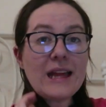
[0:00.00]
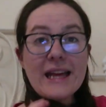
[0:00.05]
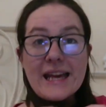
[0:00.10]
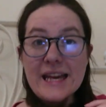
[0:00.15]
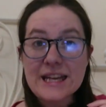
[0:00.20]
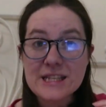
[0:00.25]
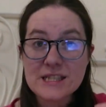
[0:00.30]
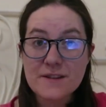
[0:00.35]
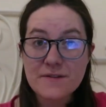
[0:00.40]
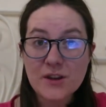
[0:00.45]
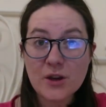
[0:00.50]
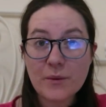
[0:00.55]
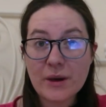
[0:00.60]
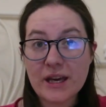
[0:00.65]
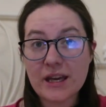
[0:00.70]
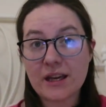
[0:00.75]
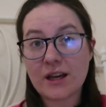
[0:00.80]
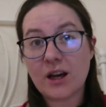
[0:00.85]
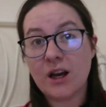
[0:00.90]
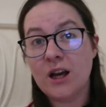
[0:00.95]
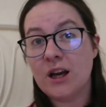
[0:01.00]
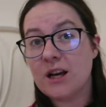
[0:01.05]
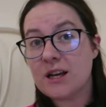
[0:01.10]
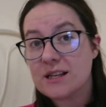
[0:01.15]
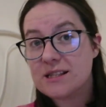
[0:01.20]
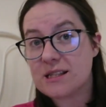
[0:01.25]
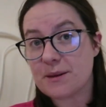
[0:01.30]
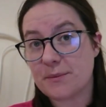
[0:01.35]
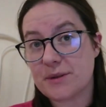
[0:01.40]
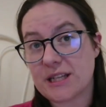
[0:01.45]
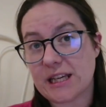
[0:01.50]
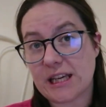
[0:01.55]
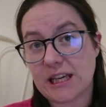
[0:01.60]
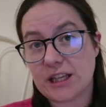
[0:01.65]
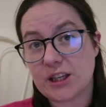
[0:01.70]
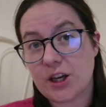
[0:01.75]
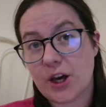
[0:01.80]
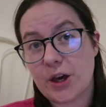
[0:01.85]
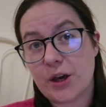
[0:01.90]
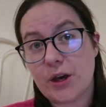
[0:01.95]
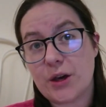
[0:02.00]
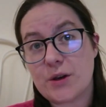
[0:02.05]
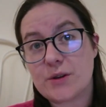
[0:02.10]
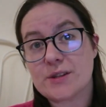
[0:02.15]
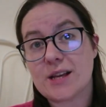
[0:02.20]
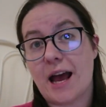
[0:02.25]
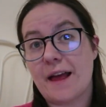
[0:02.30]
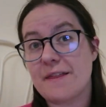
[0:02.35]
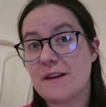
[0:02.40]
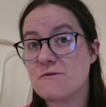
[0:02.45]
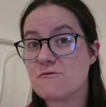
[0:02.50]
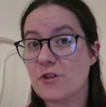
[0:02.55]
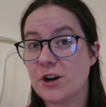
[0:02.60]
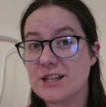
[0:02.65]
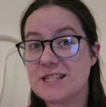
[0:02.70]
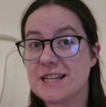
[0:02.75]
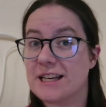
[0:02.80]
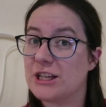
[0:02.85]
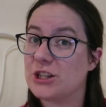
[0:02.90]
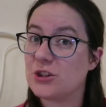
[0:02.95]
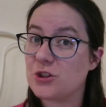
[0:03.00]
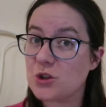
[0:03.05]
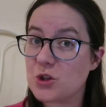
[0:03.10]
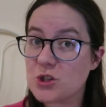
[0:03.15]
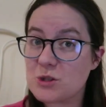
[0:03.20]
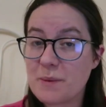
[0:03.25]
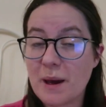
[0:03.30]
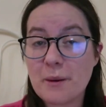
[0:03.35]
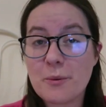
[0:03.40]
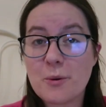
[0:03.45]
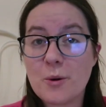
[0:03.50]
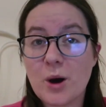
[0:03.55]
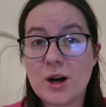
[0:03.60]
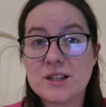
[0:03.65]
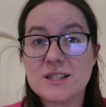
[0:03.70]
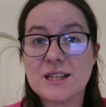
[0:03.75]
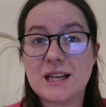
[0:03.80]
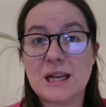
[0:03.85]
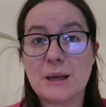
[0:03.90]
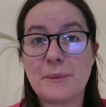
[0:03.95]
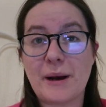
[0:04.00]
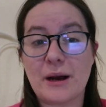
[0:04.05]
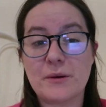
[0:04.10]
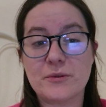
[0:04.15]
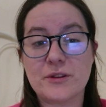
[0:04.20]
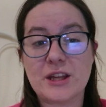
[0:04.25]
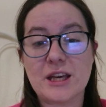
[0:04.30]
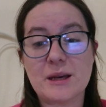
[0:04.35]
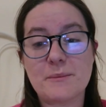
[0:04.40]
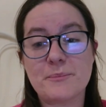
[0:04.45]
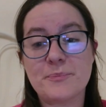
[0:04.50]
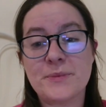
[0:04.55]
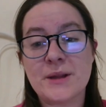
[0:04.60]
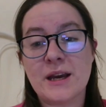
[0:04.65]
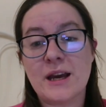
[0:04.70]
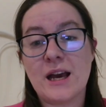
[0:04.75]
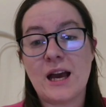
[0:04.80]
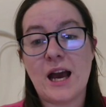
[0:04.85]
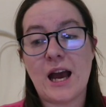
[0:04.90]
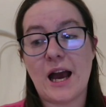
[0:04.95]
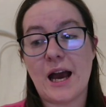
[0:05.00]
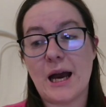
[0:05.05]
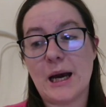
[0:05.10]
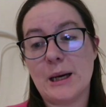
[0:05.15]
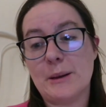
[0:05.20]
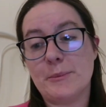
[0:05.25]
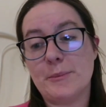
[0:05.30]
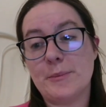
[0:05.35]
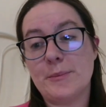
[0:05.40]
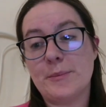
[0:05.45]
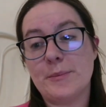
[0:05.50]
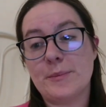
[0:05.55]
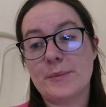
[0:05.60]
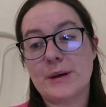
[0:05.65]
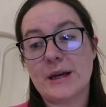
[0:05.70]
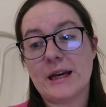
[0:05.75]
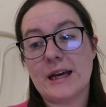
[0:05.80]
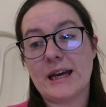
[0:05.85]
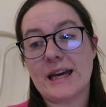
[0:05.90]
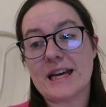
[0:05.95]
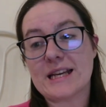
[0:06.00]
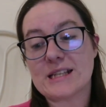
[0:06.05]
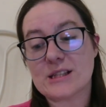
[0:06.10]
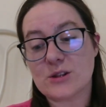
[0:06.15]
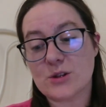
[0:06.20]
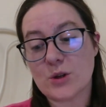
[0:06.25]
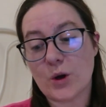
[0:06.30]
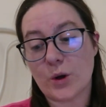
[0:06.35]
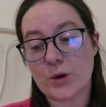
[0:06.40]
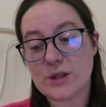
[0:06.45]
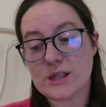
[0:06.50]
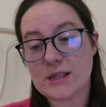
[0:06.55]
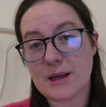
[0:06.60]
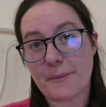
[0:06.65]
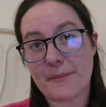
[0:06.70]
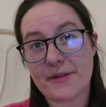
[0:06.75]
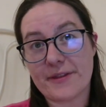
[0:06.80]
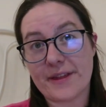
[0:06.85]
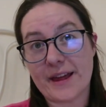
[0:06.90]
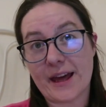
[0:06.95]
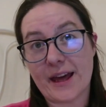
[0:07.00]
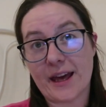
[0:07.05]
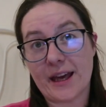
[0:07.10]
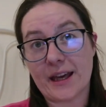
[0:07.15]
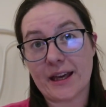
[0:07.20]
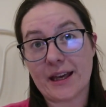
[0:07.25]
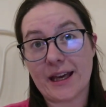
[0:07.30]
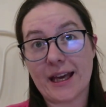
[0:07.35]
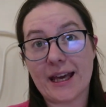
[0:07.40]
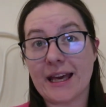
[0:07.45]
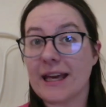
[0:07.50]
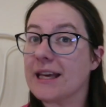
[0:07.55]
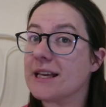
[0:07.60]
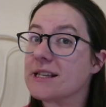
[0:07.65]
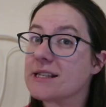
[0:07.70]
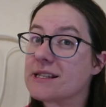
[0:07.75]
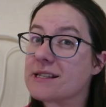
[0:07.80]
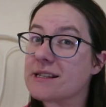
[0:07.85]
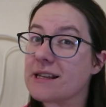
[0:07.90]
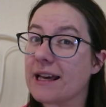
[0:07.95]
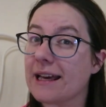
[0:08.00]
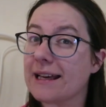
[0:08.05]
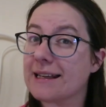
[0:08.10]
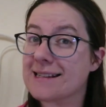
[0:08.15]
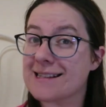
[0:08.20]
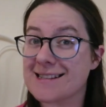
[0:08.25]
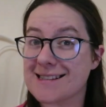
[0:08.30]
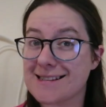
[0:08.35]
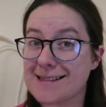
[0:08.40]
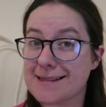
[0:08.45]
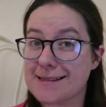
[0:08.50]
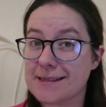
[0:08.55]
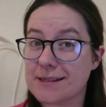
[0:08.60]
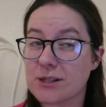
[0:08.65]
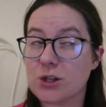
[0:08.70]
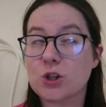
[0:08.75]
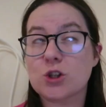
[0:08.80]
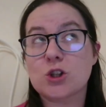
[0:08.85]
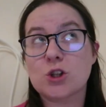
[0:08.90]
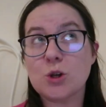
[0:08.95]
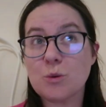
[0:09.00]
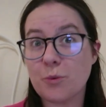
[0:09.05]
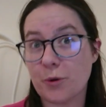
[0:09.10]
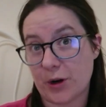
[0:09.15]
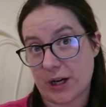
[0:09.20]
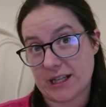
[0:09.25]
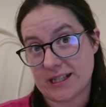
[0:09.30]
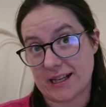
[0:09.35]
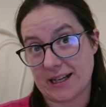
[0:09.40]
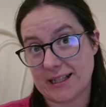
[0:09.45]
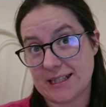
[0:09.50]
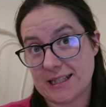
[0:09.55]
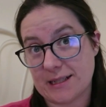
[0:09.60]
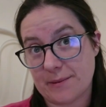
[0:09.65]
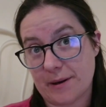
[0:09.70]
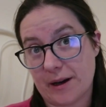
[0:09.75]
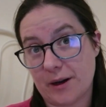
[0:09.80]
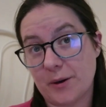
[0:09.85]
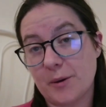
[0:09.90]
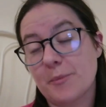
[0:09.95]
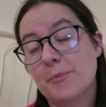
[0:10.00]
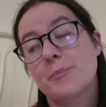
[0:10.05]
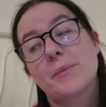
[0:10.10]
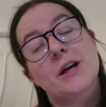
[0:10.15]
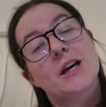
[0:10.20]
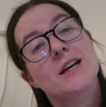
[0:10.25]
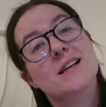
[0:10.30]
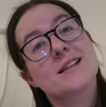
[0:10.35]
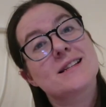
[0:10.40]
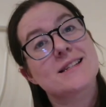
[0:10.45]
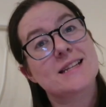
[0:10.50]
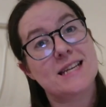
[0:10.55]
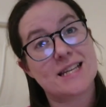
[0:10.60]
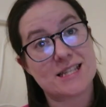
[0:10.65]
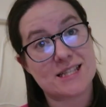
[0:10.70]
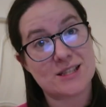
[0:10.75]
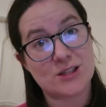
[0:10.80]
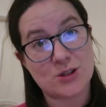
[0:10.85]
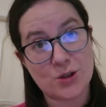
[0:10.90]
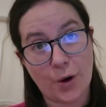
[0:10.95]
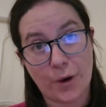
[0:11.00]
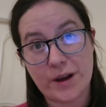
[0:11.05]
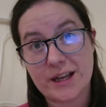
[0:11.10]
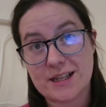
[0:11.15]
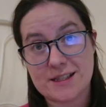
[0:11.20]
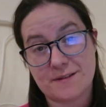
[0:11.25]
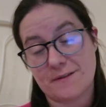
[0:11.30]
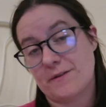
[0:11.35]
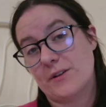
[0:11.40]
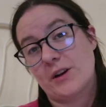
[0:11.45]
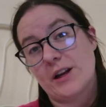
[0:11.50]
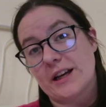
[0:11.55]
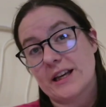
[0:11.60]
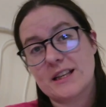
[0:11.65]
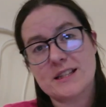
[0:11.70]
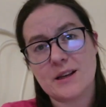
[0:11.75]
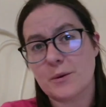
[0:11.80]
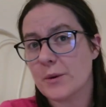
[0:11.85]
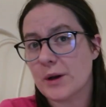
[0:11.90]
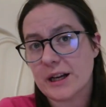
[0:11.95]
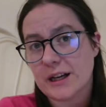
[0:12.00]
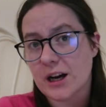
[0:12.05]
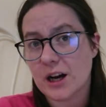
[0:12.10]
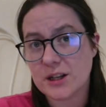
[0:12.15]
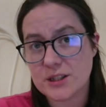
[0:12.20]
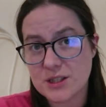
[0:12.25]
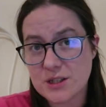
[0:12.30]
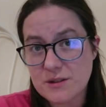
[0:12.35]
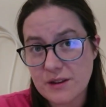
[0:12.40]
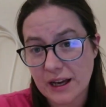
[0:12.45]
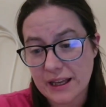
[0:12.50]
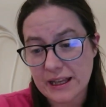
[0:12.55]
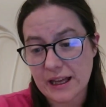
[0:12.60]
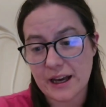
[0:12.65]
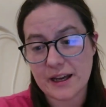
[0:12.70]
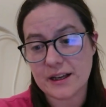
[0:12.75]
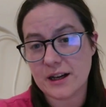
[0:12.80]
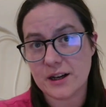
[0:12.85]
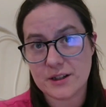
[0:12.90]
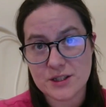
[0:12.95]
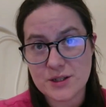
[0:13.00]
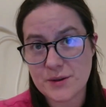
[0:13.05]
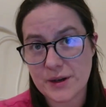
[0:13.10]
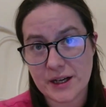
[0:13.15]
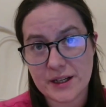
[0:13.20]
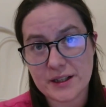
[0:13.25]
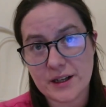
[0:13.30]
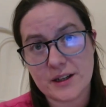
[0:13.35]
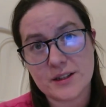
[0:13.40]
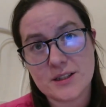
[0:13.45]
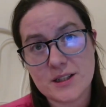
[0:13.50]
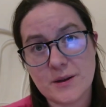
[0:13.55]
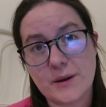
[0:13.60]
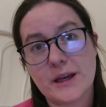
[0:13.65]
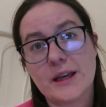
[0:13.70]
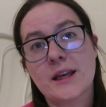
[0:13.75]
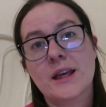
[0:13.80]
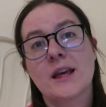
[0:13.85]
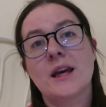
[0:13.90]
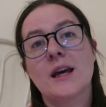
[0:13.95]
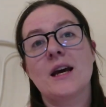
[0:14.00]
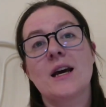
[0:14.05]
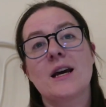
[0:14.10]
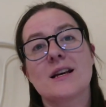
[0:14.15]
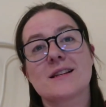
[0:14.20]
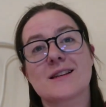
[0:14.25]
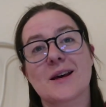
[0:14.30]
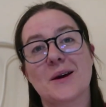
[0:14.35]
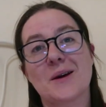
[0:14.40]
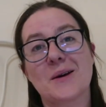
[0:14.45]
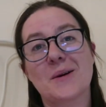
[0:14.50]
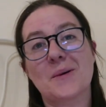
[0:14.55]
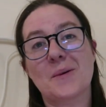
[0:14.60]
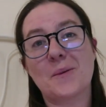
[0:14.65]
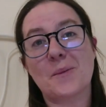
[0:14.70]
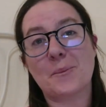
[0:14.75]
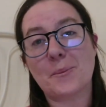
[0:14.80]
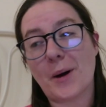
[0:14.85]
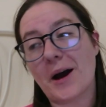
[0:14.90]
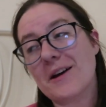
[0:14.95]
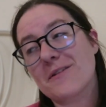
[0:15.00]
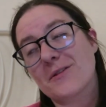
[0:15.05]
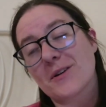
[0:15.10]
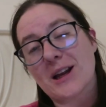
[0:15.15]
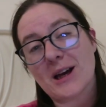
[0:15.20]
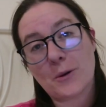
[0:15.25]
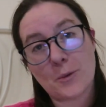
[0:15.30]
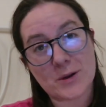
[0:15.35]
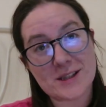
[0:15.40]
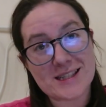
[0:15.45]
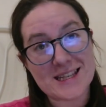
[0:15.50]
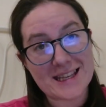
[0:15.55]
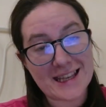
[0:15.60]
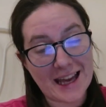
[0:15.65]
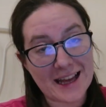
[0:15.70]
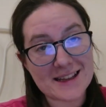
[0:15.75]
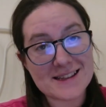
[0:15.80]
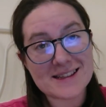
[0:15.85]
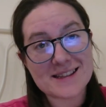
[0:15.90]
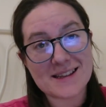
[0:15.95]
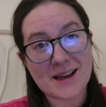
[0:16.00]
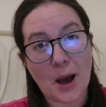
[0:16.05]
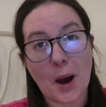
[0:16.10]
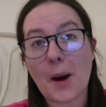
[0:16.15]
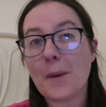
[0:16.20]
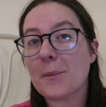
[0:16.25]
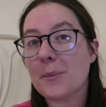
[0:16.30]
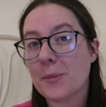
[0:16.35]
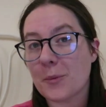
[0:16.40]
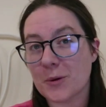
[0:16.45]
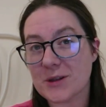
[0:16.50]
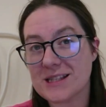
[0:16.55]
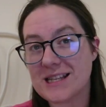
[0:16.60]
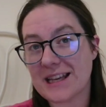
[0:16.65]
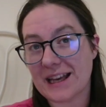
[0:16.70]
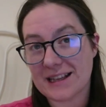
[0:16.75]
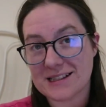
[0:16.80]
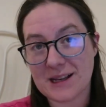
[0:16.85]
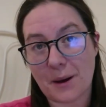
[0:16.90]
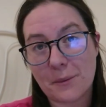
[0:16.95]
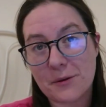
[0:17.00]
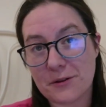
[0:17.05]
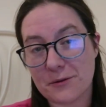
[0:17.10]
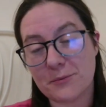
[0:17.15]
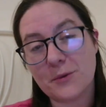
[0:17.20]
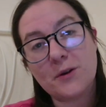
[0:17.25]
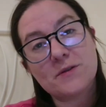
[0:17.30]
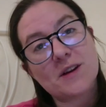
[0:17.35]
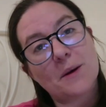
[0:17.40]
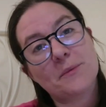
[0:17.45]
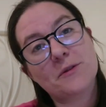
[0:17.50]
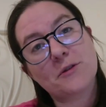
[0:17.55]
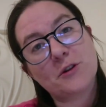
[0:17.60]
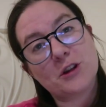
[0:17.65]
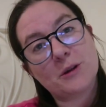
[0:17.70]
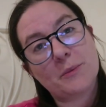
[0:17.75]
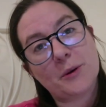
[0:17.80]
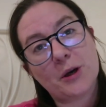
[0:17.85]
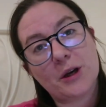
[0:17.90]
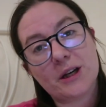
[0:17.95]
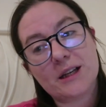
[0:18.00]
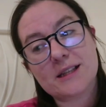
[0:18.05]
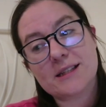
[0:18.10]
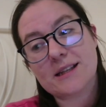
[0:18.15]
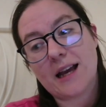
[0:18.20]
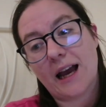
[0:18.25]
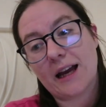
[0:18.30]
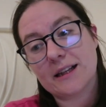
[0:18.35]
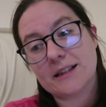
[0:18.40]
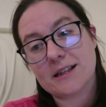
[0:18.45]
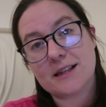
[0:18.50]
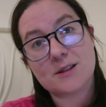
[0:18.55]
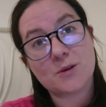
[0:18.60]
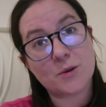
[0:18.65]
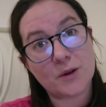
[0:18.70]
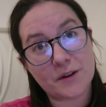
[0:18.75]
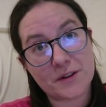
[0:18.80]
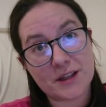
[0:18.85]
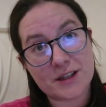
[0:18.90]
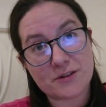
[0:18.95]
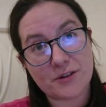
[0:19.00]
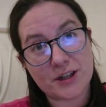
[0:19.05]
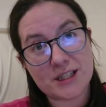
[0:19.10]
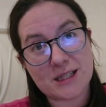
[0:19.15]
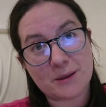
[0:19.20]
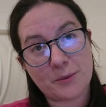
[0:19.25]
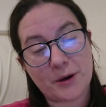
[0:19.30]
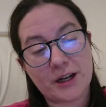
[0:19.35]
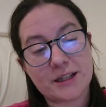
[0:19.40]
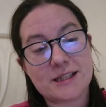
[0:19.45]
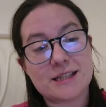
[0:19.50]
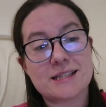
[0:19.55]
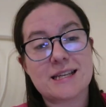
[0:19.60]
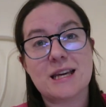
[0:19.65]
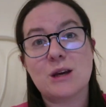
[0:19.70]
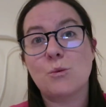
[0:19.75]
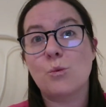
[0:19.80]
interviewing somebody he knows and then writing a newspaper article about them. It's not something he's super excited about, because he doesn't feel like, so, well, I can't do that. Yeah, I can't do it. So, but I feel like once he moves up through the books and does all of this writing practice, he